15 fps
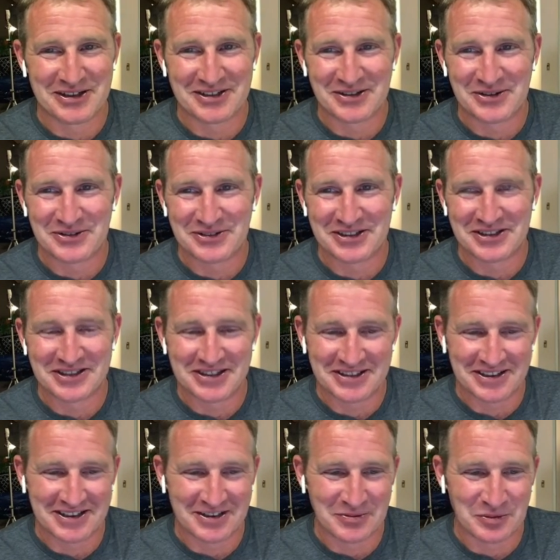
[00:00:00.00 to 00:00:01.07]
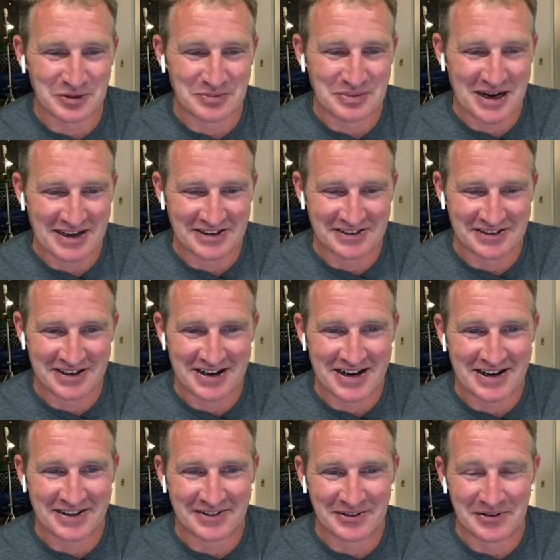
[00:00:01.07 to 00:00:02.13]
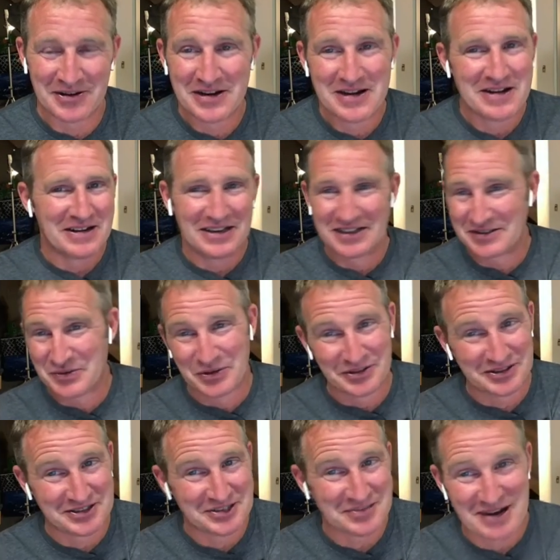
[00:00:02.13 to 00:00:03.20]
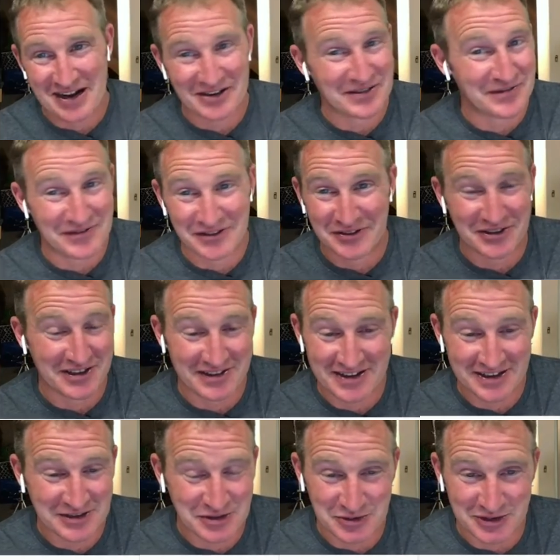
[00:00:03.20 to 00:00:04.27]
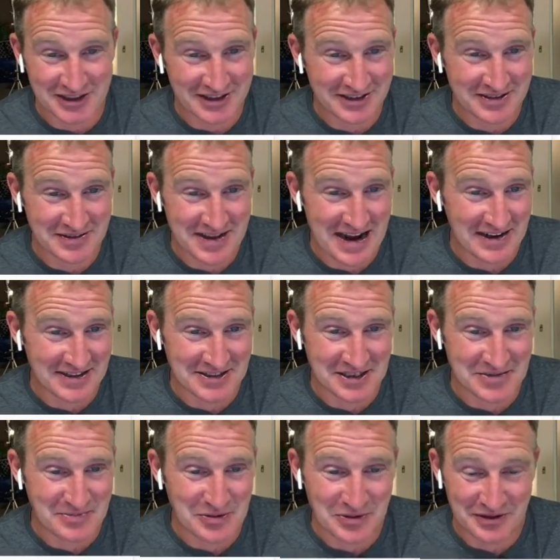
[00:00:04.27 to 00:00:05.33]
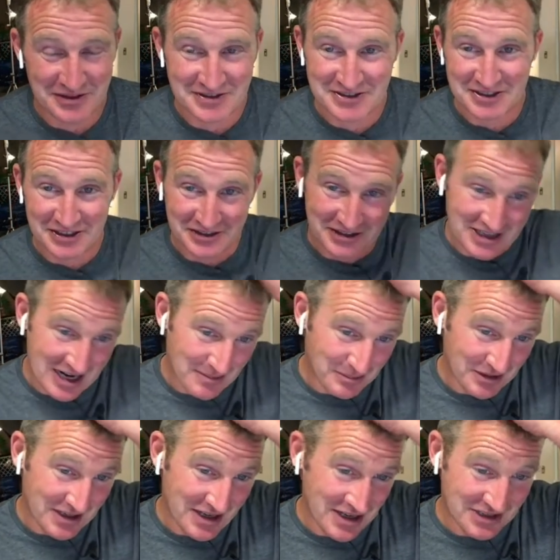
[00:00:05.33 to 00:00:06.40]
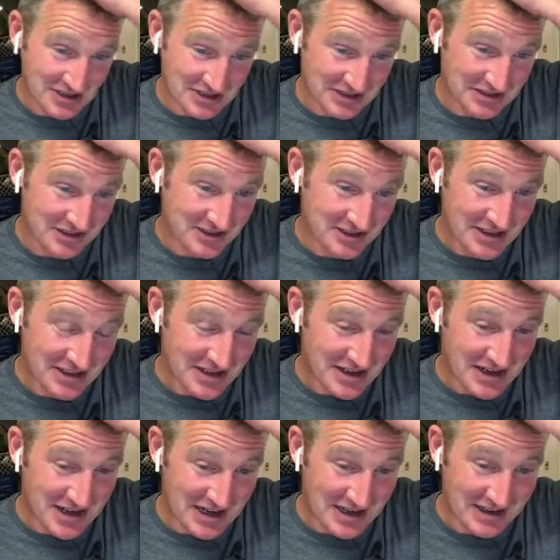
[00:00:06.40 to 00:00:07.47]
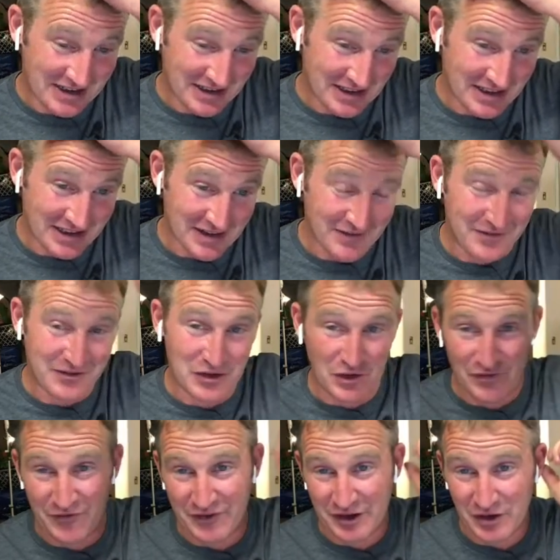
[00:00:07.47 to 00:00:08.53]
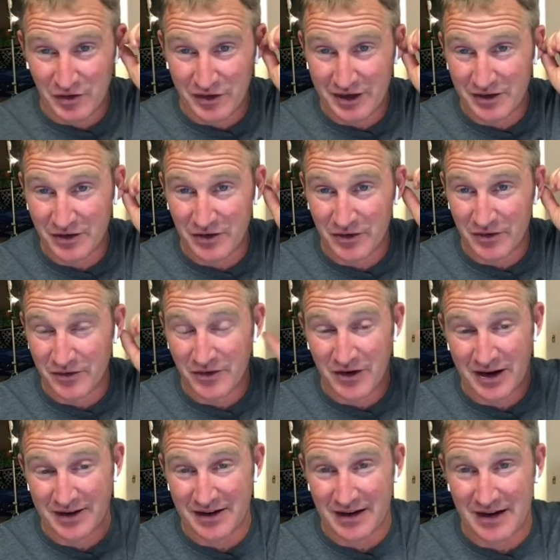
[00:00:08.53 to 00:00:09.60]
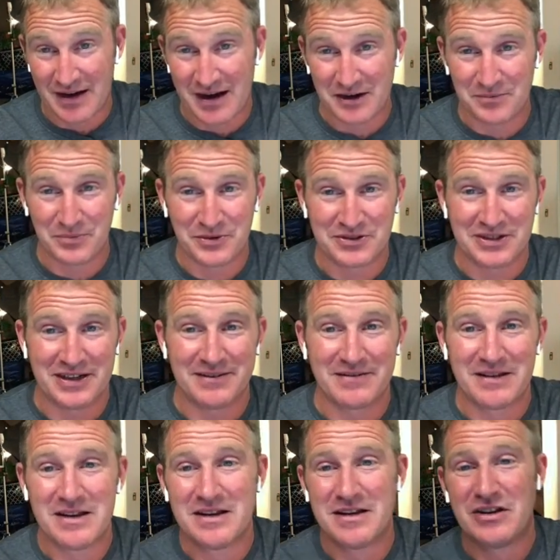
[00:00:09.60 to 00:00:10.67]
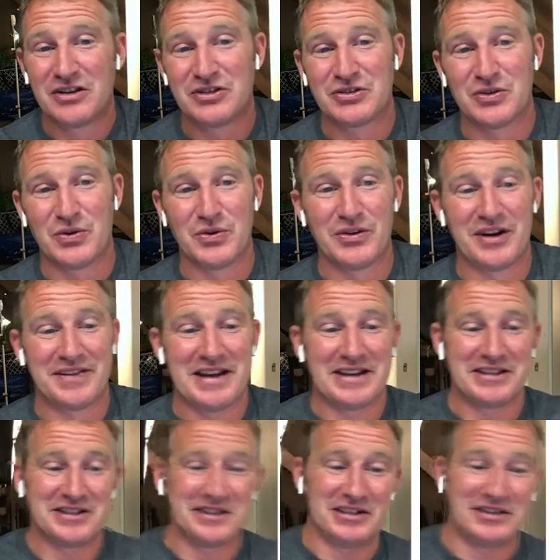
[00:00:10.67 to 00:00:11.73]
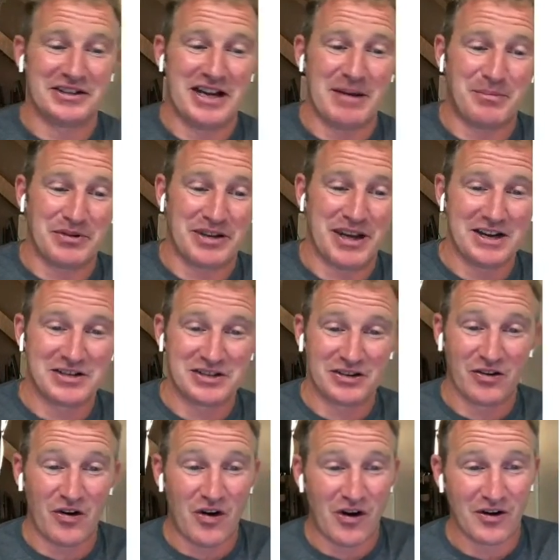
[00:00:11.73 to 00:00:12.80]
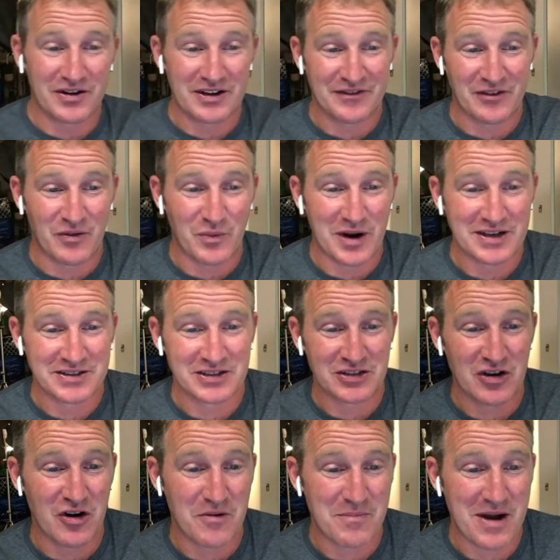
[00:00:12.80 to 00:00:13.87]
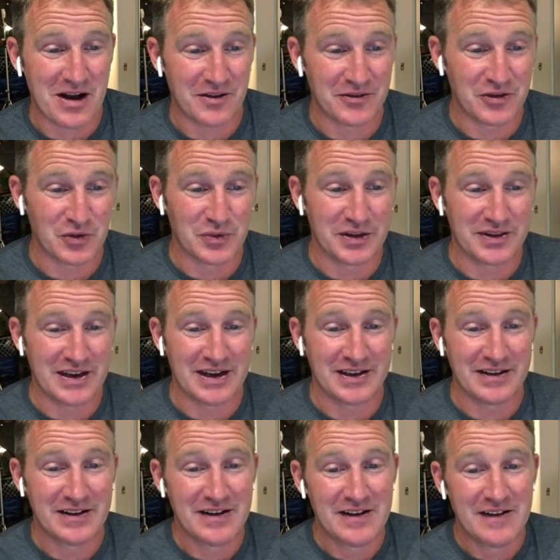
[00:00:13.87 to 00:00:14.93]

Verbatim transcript: I don't like the uh, wood paneling either. It's really just a matter of filling in that joint. It's that simple with the sealant application. Uh, and if you feel that you're not 100% sold on that sealant application, there are different ways to go about doing that.